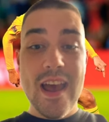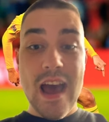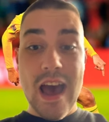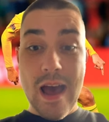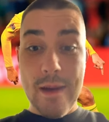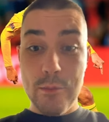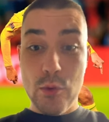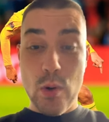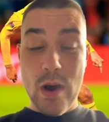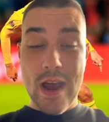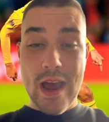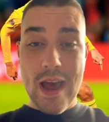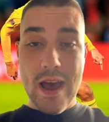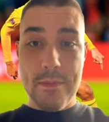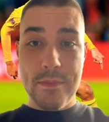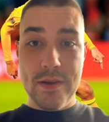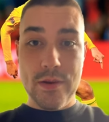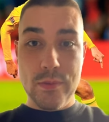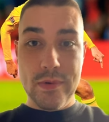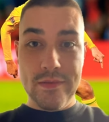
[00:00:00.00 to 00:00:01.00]
I'm quite
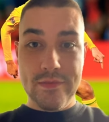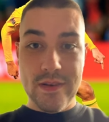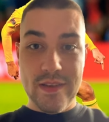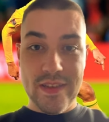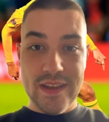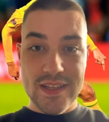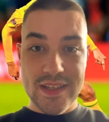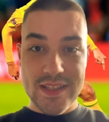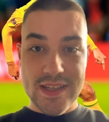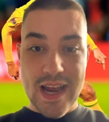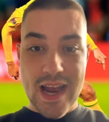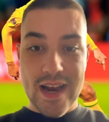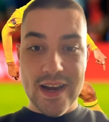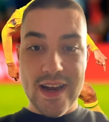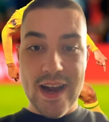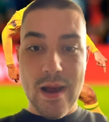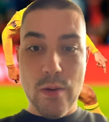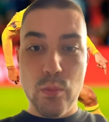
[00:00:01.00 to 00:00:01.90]
happy with this signing.